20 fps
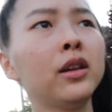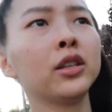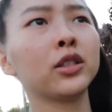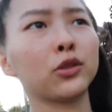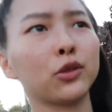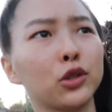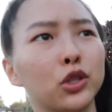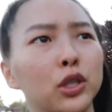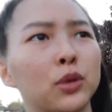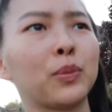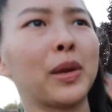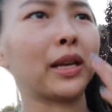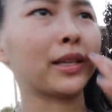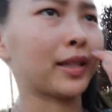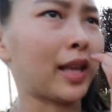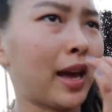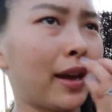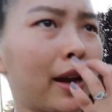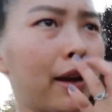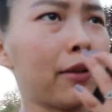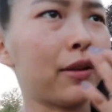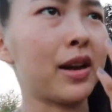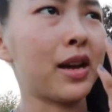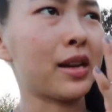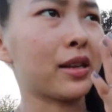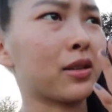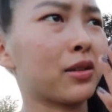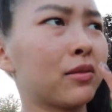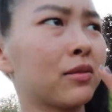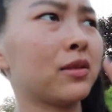So it just makes that
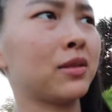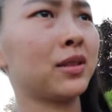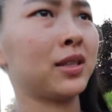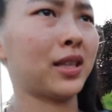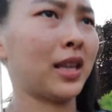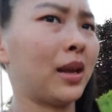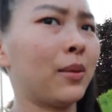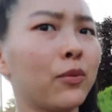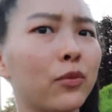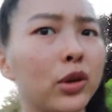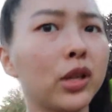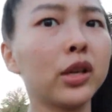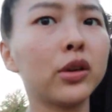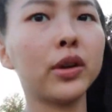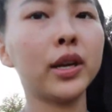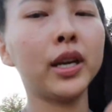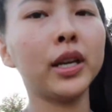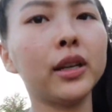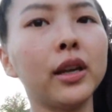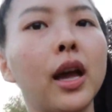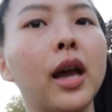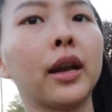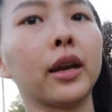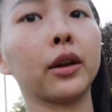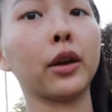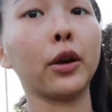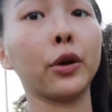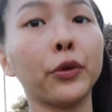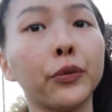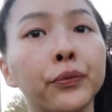area seem really green. I
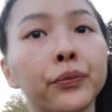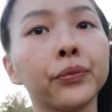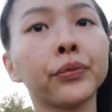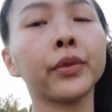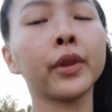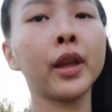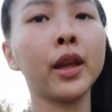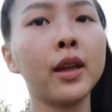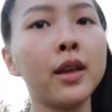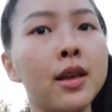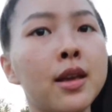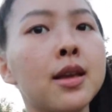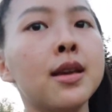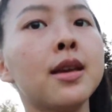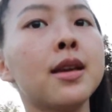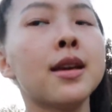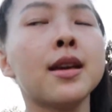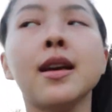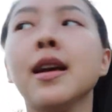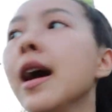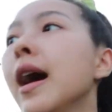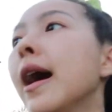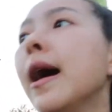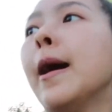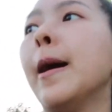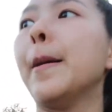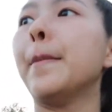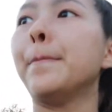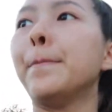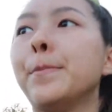don't know.
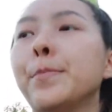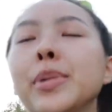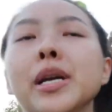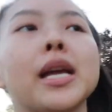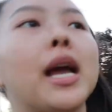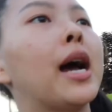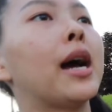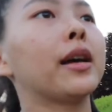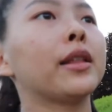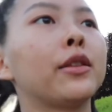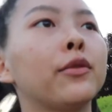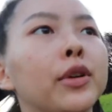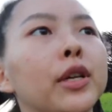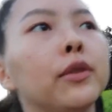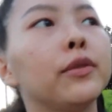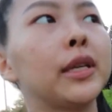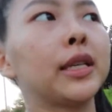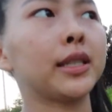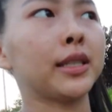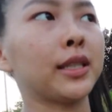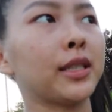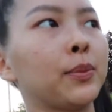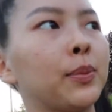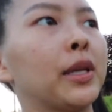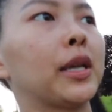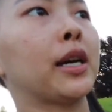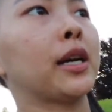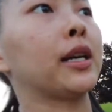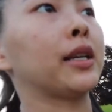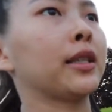Um, but yeah, the real reason is
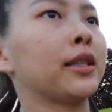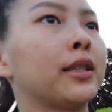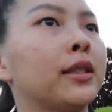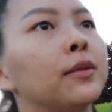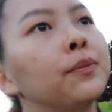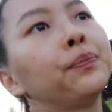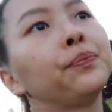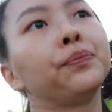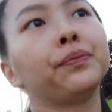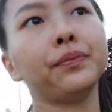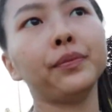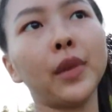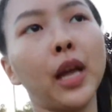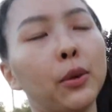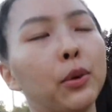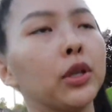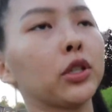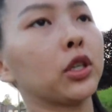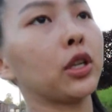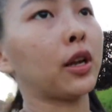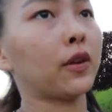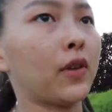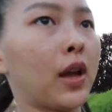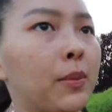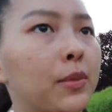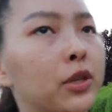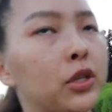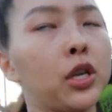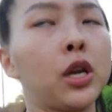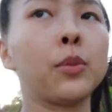because I watch a lot of
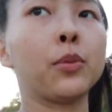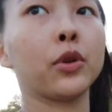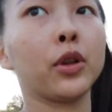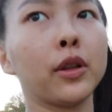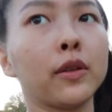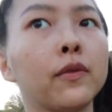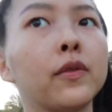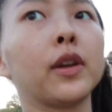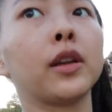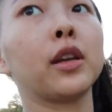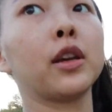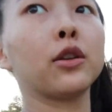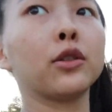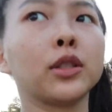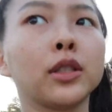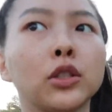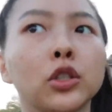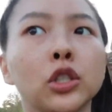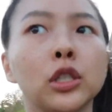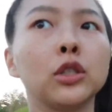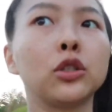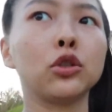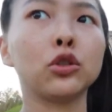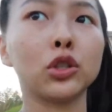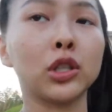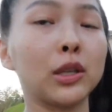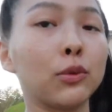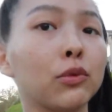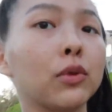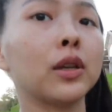Emma Chamberlain videos and she's
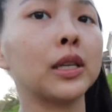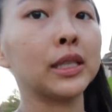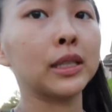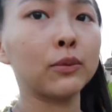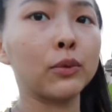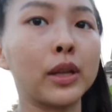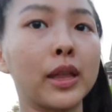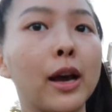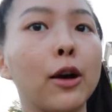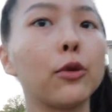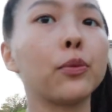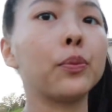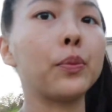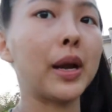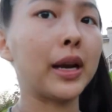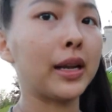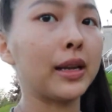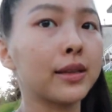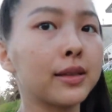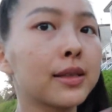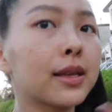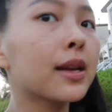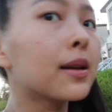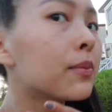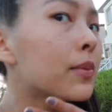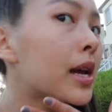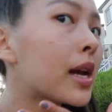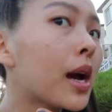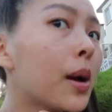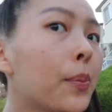usually without any
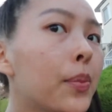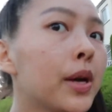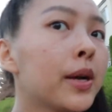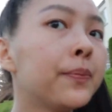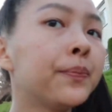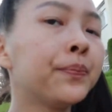skin makeup.